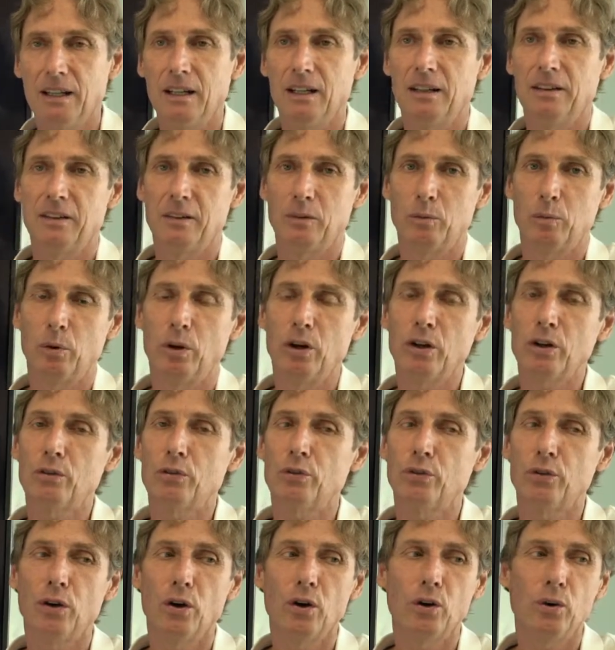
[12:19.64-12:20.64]
the
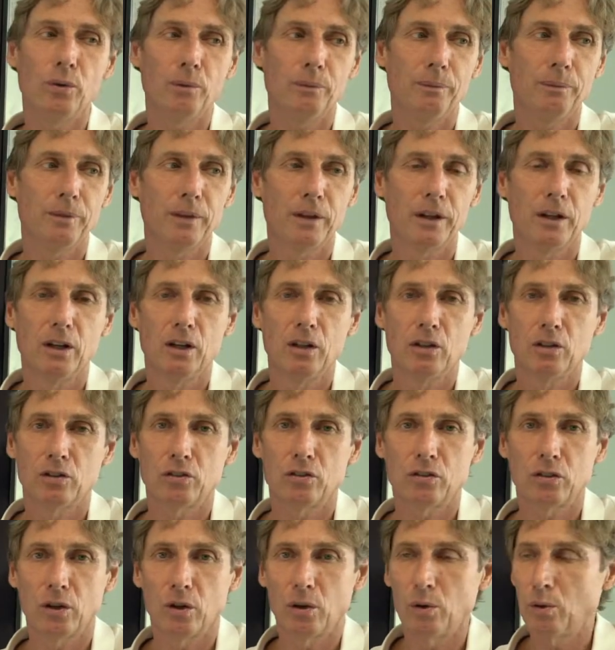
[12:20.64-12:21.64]
workflow.
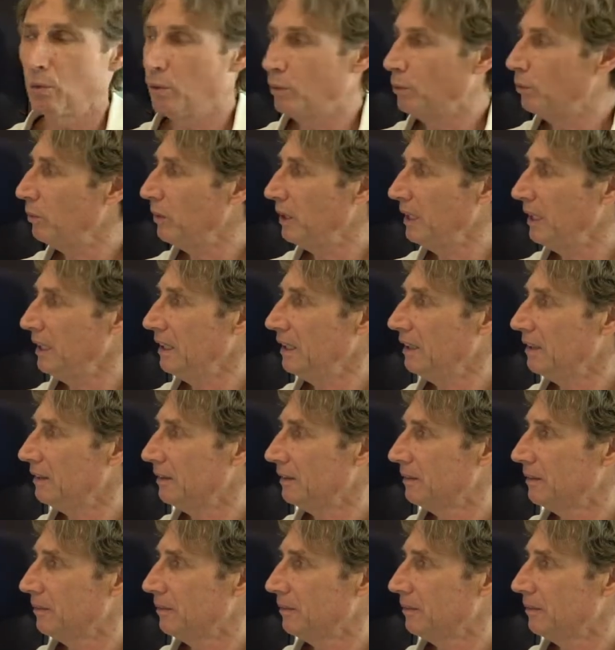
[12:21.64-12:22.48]
So we